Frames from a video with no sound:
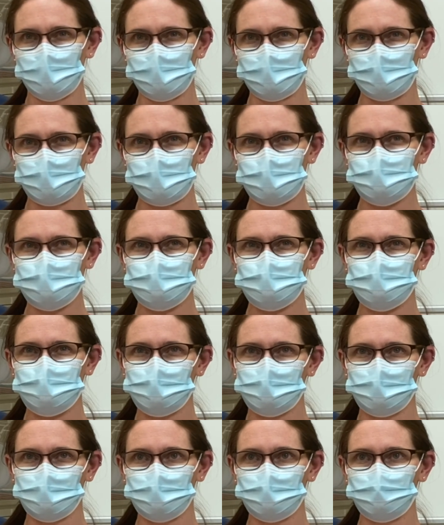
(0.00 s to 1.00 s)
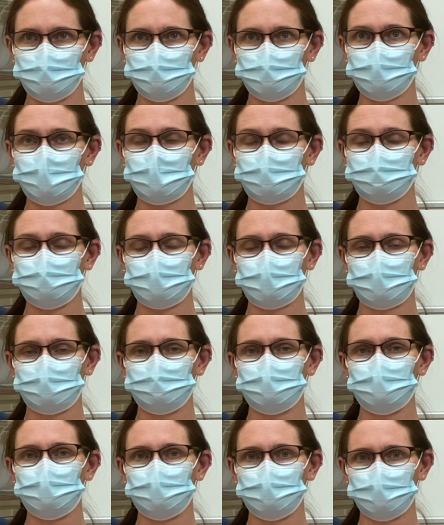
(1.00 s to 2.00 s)
Let's see, we have to have
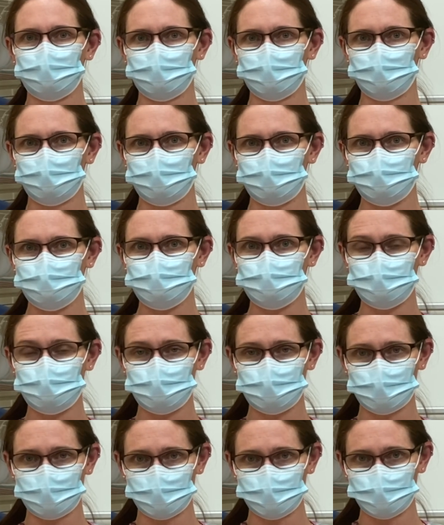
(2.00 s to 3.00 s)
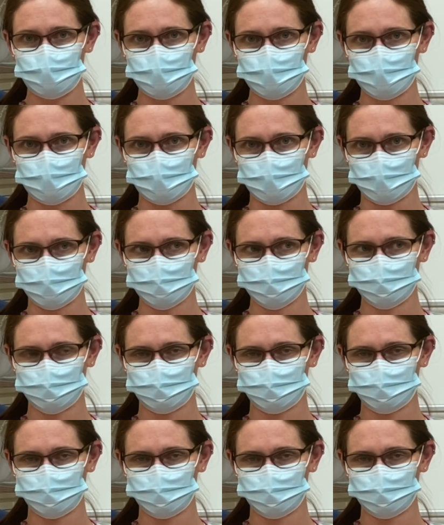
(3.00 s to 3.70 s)
a CCHD done.